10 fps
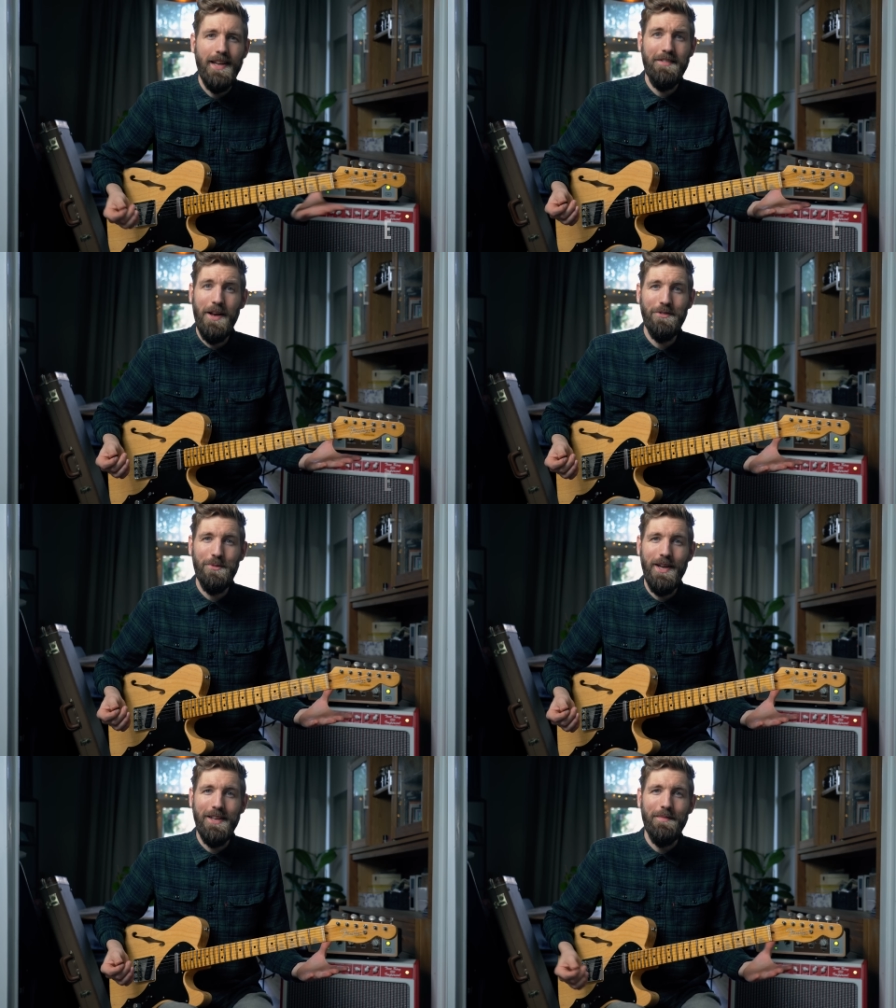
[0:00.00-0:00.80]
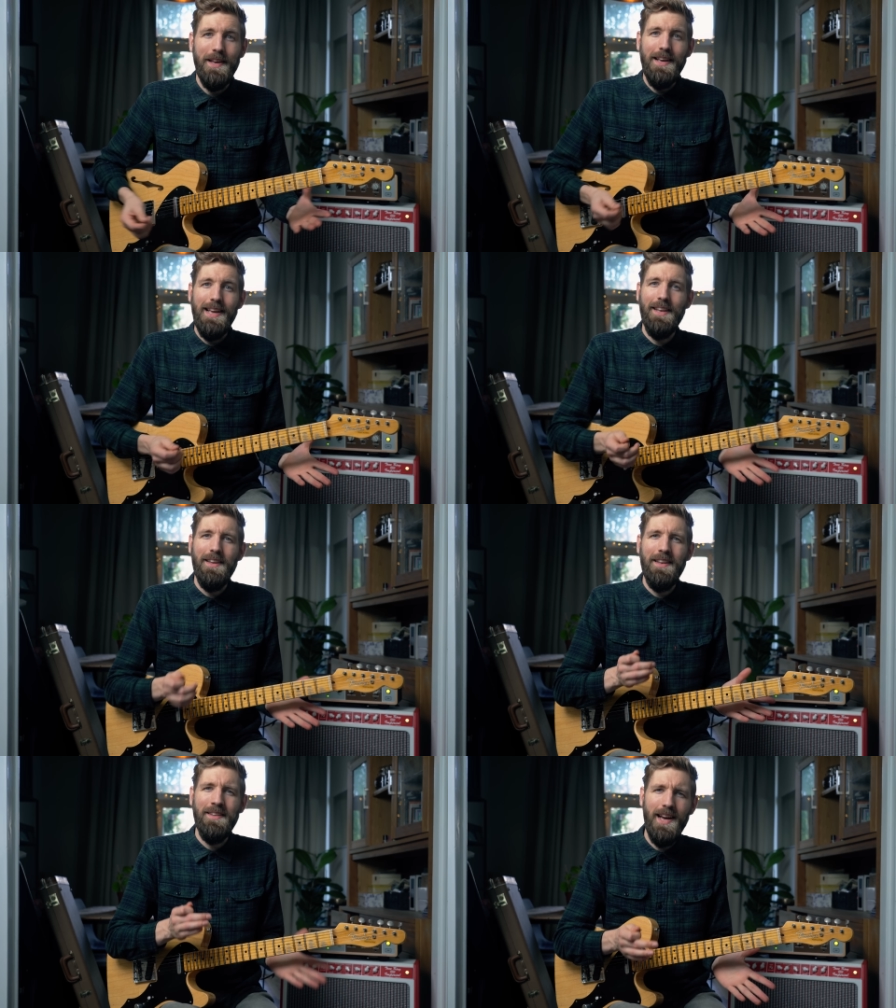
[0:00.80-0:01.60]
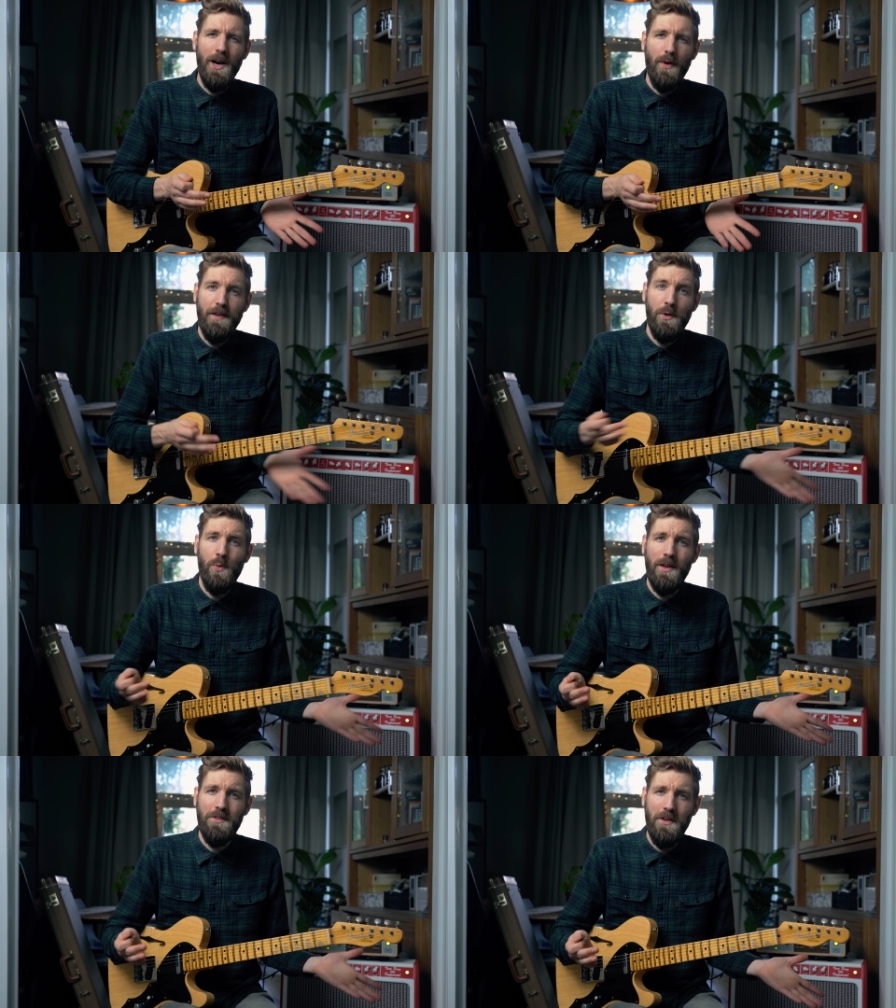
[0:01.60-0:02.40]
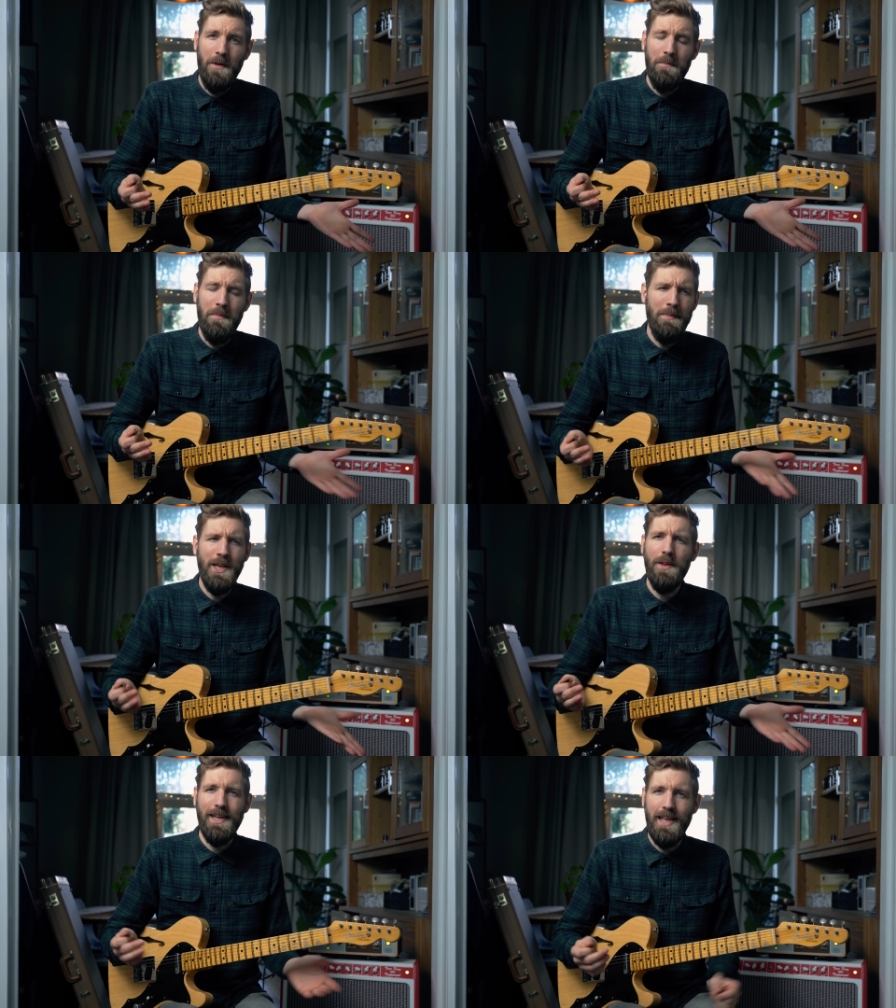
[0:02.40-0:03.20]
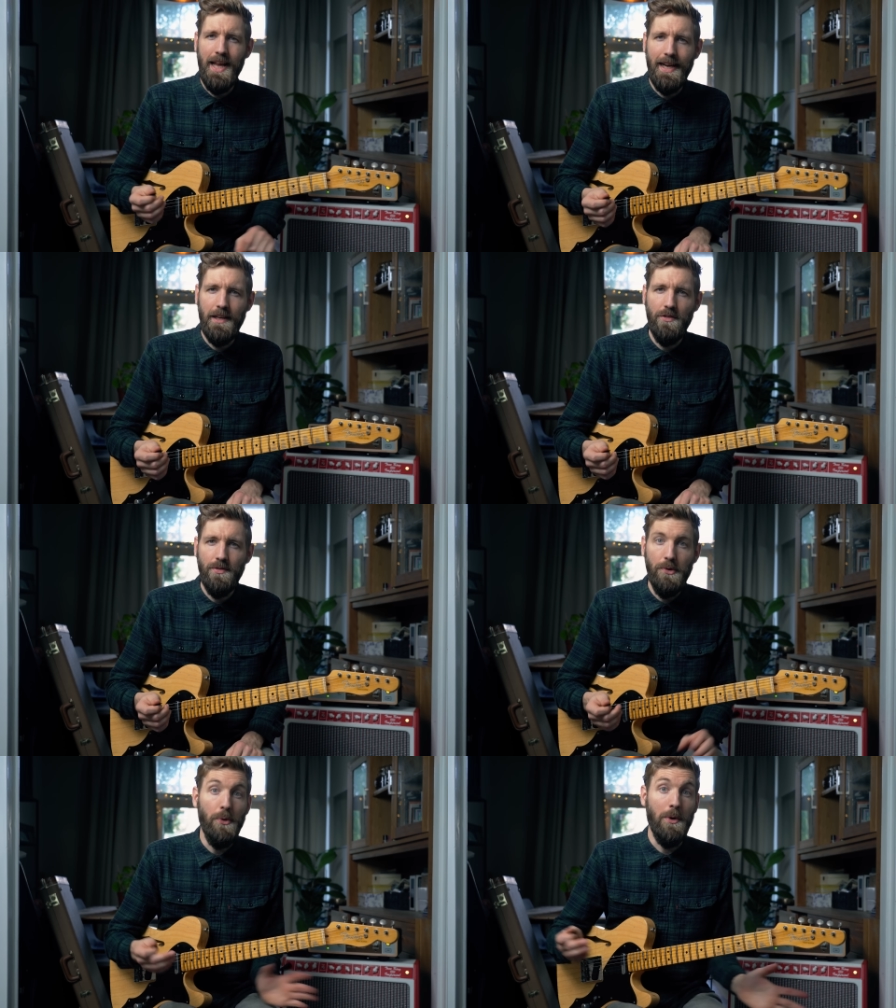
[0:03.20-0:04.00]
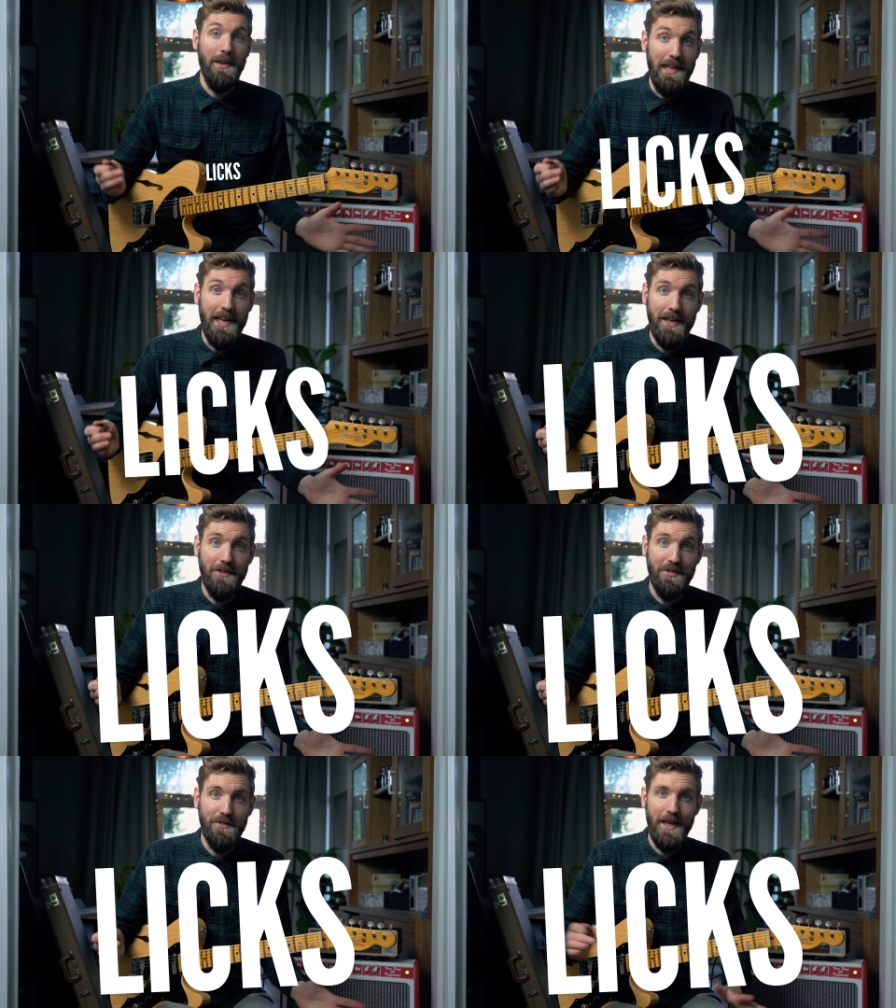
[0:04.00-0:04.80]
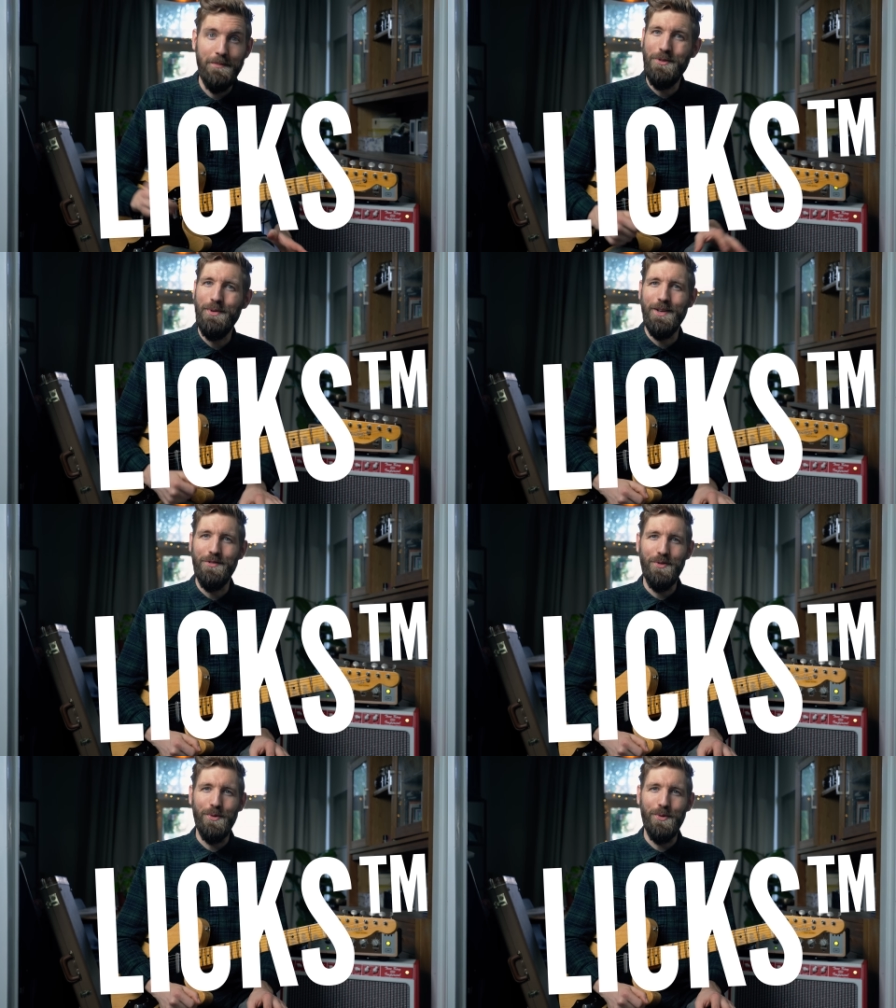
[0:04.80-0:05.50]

It sounds great. And now if we want some melodic lines or licks in between those